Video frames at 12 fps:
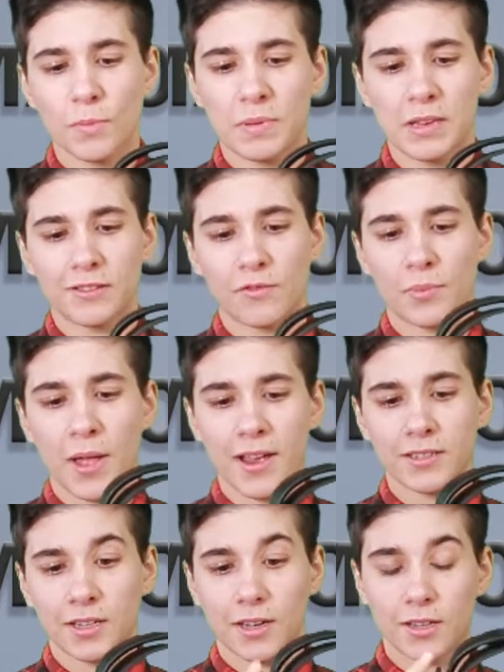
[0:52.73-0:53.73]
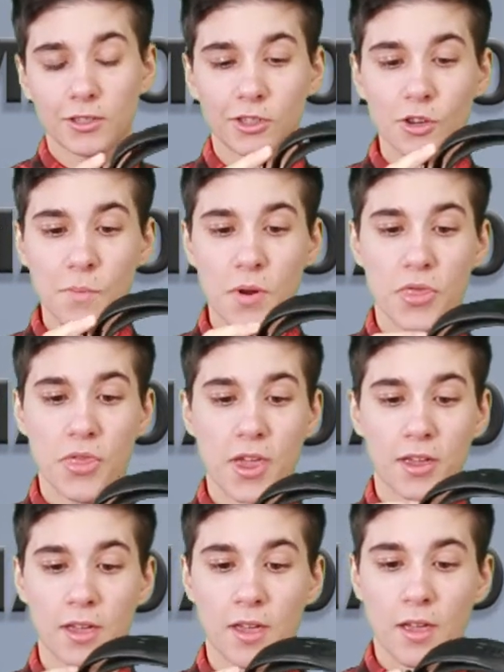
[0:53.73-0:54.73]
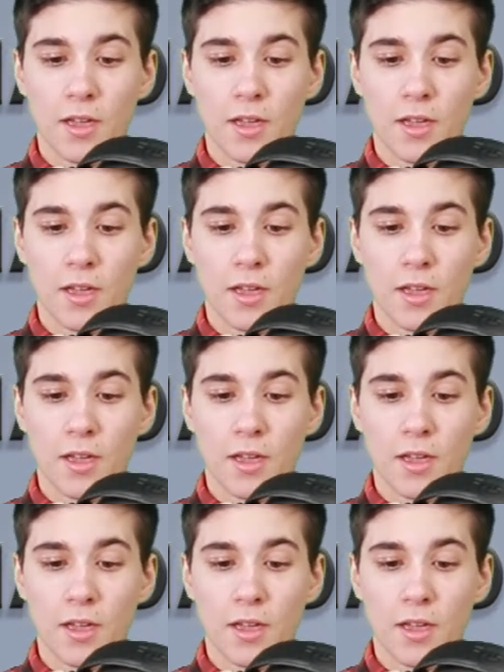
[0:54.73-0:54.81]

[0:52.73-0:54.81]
piece of plastic. It's super thick.